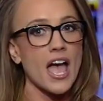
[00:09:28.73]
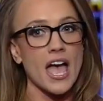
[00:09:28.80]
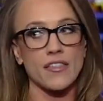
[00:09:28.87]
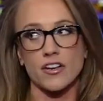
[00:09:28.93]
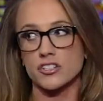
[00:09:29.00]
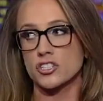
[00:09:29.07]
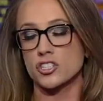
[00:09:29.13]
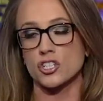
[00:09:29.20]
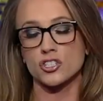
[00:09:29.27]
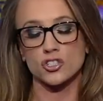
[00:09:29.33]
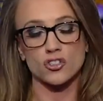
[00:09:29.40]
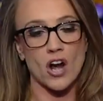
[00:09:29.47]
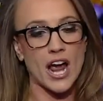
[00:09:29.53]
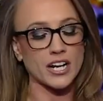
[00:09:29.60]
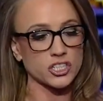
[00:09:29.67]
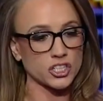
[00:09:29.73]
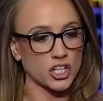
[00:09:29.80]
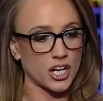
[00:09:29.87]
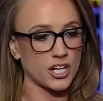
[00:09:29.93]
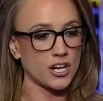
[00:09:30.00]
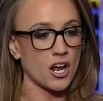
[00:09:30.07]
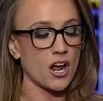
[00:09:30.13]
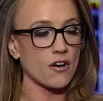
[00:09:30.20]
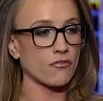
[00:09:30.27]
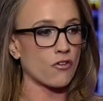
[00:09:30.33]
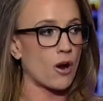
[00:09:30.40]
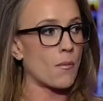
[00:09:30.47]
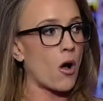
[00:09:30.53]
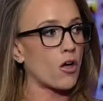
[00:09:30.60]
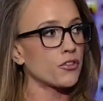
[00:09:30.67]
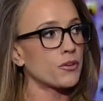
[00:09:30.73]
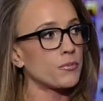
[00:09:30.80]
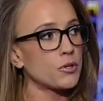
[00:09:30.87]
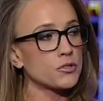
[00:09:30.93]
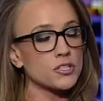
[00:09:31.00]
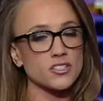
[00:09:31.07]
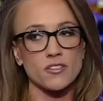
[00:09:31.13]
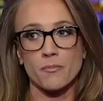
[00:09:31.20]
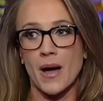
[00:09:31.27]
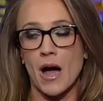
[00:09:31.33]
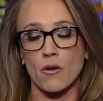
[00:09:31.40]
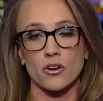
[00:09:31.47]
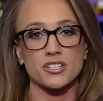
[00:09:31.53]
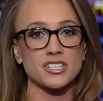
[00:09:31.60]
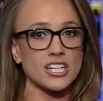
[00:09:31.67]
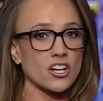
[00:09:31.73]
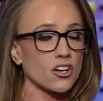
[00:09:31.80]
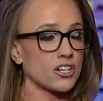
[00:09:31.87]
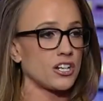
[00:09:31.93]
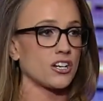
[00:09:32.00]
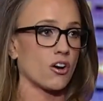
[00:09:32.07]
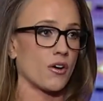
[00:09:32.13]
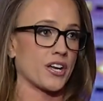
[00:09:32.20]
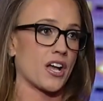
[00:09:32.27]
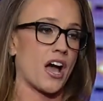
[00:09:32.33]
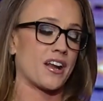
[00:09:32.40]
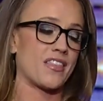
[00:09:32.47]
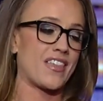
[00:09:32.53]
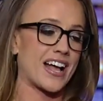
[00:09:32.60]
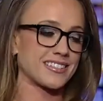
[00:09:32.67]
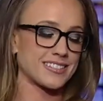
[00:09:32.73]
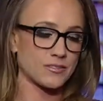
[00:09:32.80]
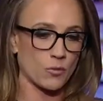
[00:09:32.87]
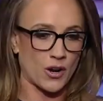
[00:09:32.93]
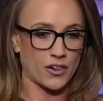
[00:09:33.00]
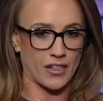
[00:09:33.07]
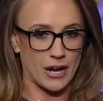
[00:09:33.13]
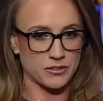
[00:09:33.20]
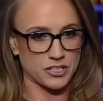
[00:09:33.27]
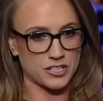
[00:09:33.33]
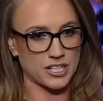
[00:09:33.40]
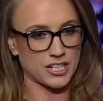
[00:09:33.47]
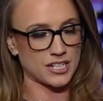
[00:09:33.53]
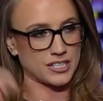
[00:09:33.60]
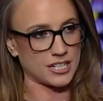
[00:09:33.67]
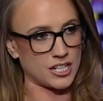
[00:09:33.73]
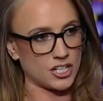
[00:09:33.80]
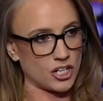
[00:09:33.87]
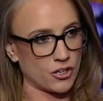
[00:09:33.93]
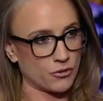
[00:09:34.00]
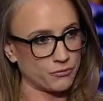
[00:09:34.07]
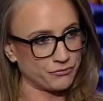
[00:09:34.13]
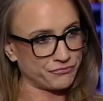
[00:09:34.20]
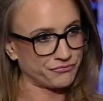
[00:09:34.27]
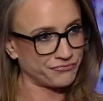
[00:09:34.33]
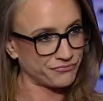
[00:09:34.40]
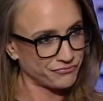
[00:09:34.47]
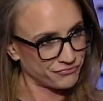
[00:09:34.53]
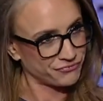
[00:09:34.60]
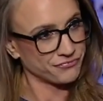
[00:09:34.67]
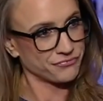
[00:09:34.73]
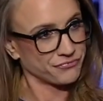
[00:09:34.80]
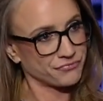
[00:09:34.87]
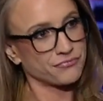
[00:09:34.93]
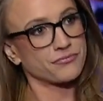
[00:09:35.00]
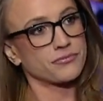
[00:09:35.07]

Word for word: and there's a distraction from all the abuses of power and tyranny going on, and that's what allows it to continue. There you go. So